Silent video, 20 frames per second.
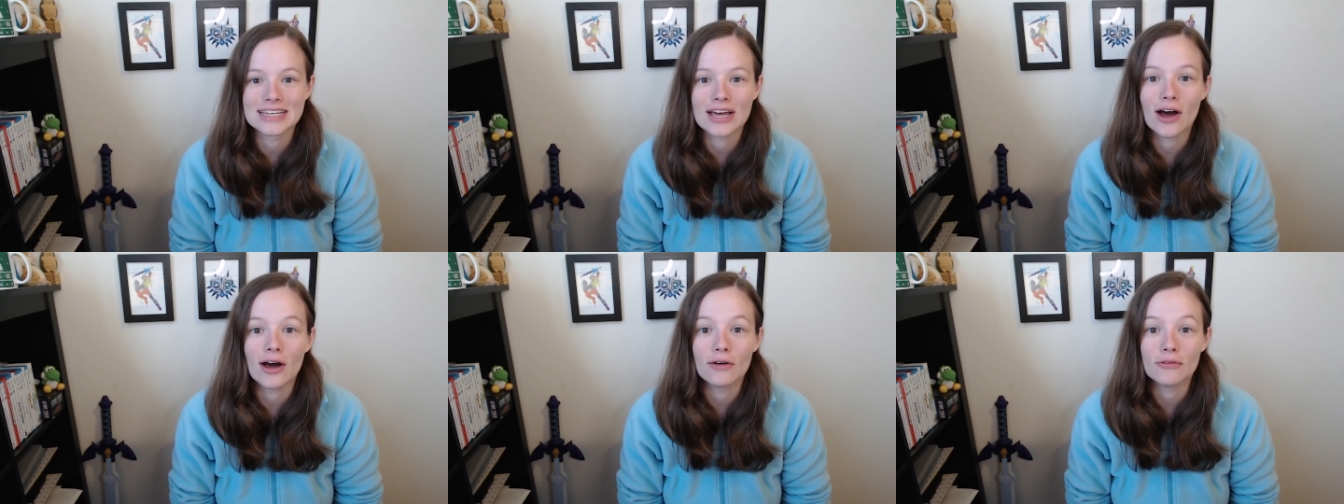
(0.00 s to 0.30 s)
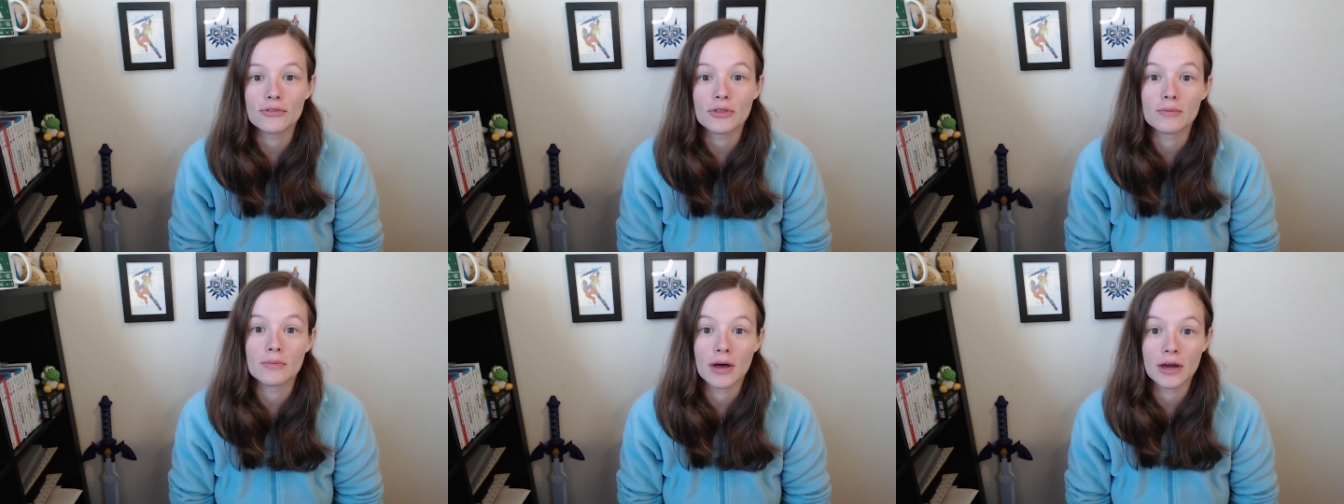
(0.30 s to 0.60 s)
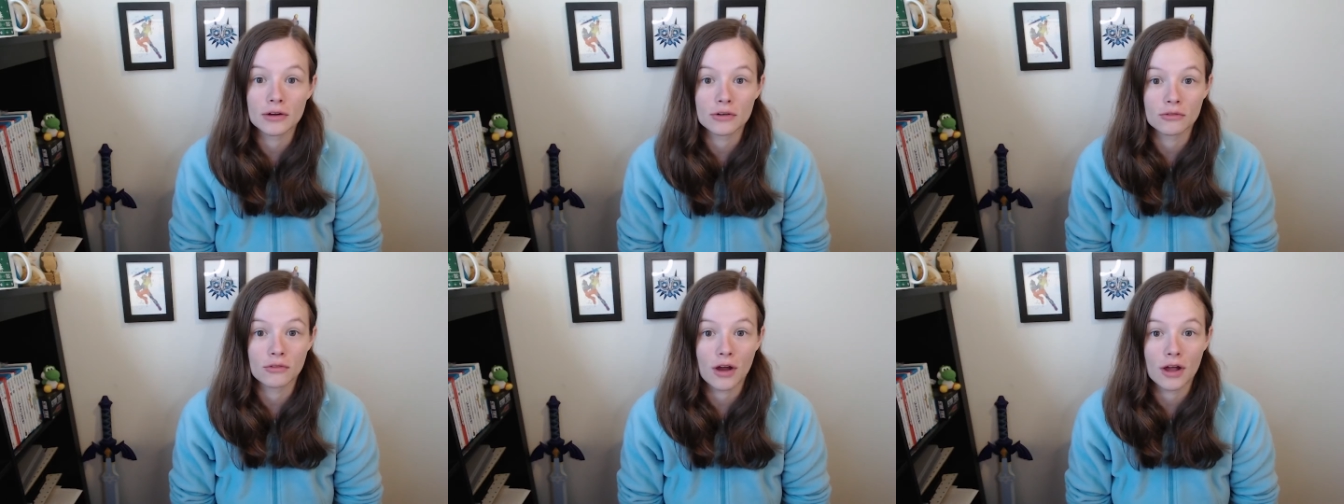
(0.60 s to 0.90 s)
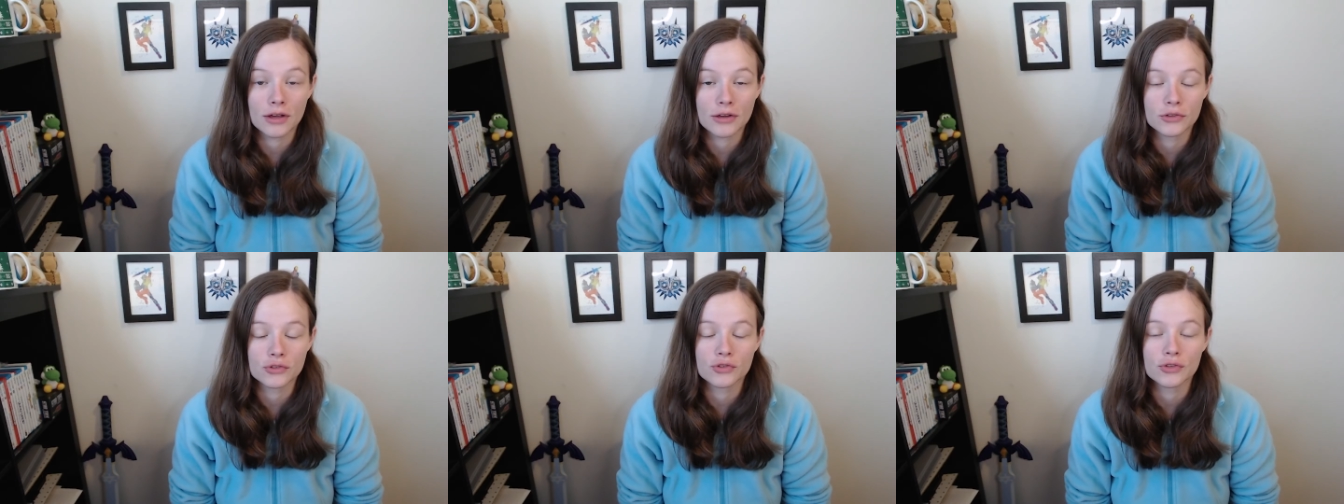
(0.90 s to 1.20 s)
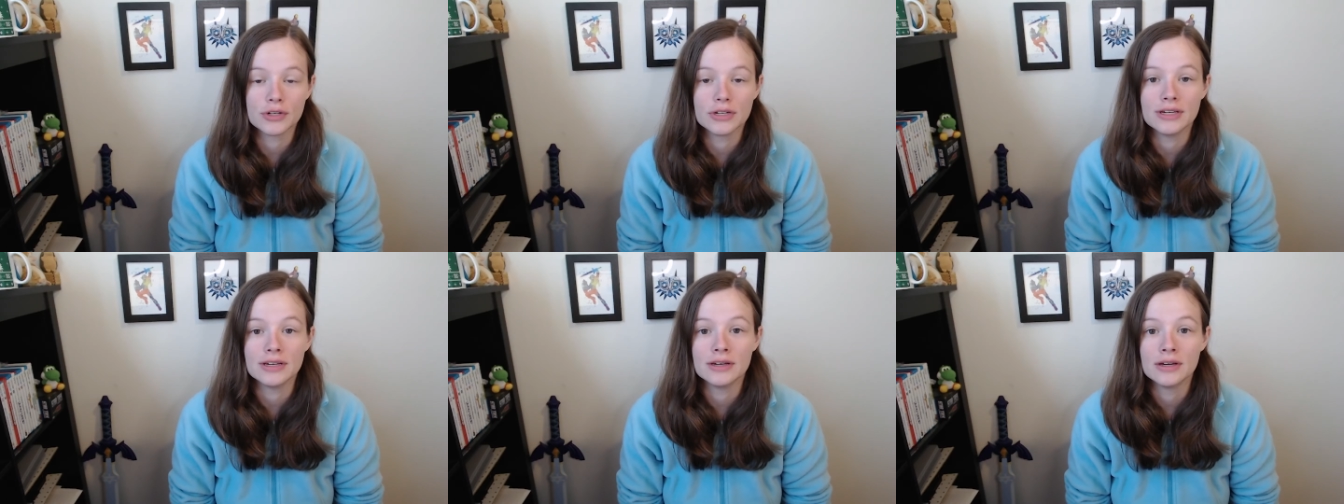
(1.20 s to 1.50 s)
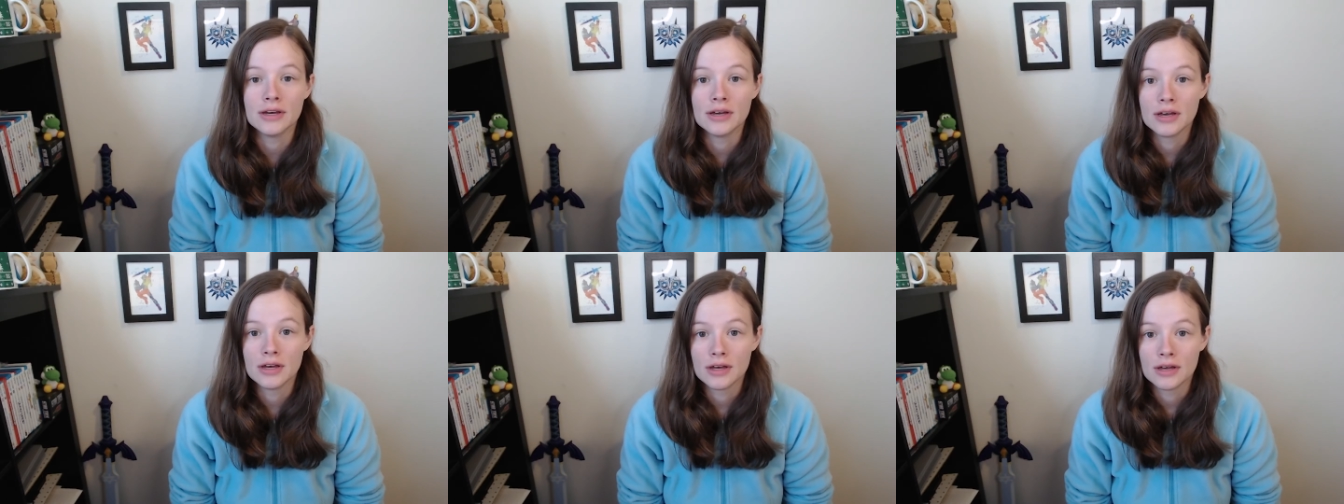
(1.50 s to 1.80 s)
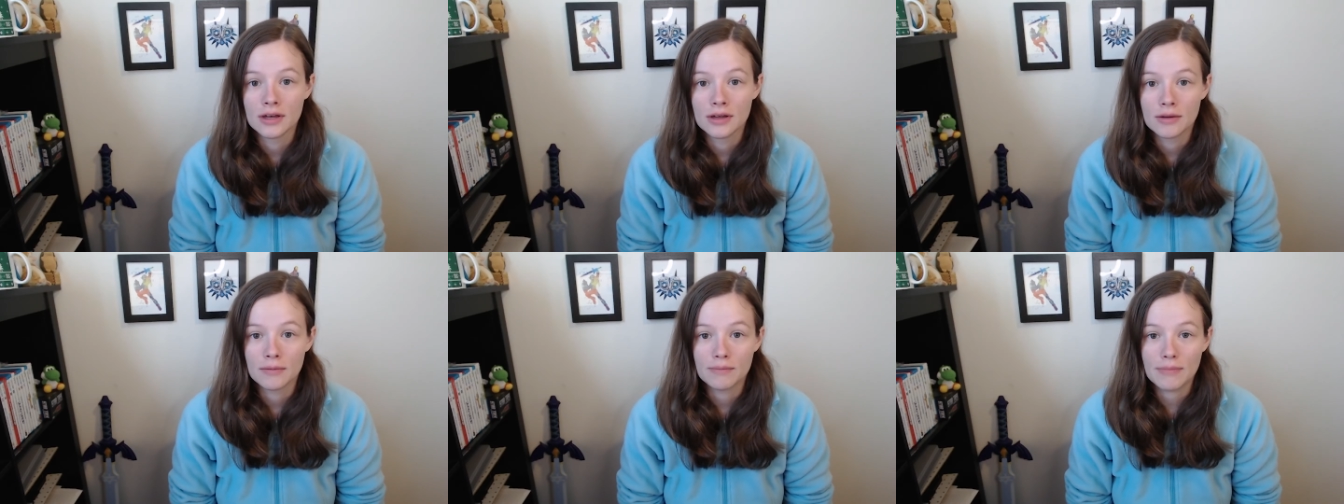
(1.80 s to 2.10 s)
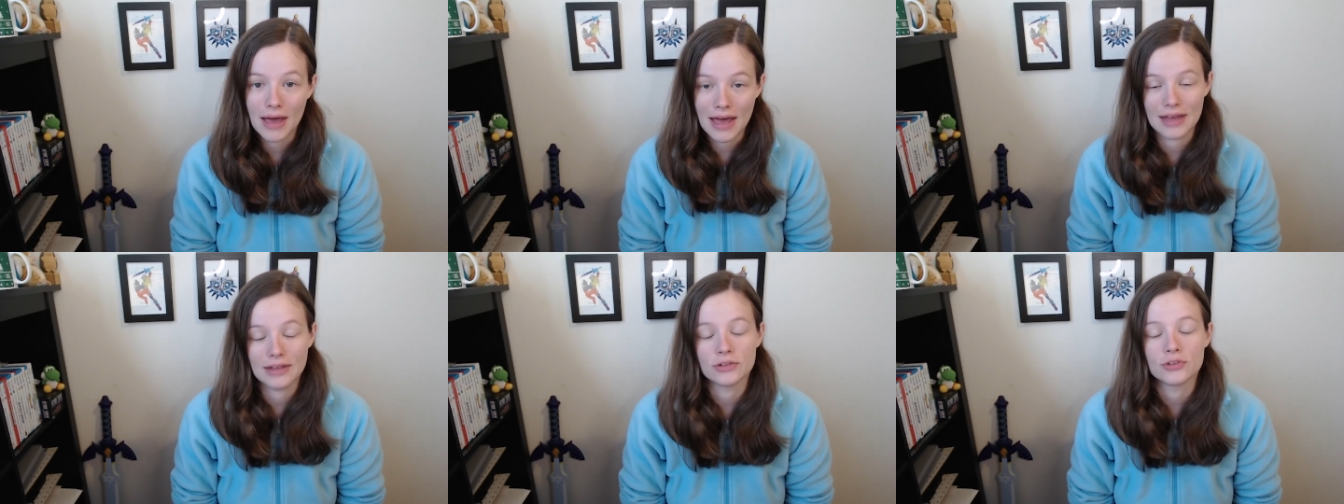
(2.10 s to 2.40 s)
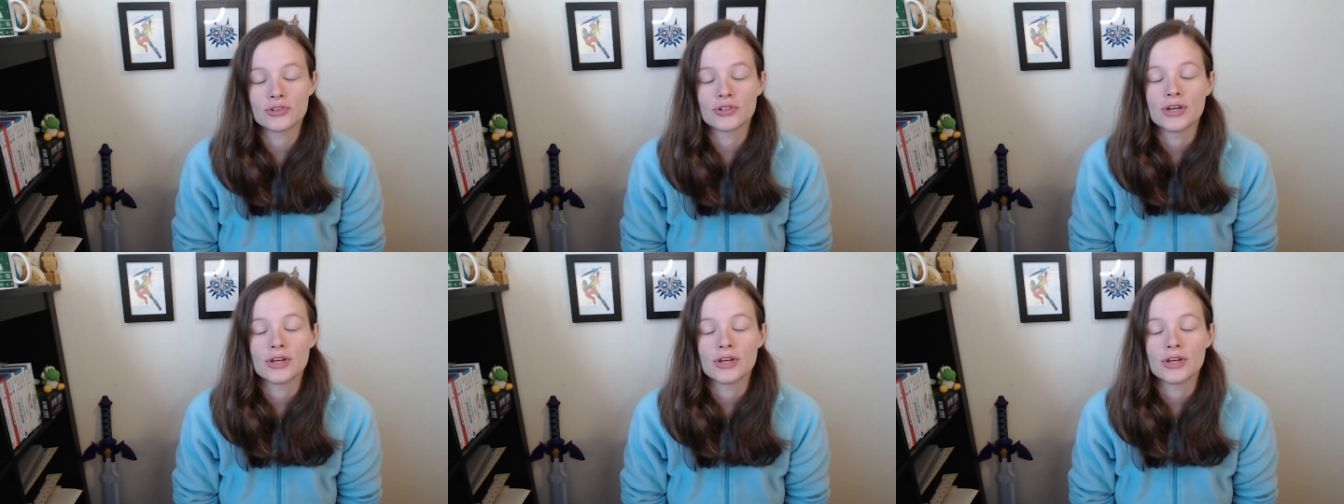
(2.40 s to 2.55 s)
of the Model Rocketry Badge.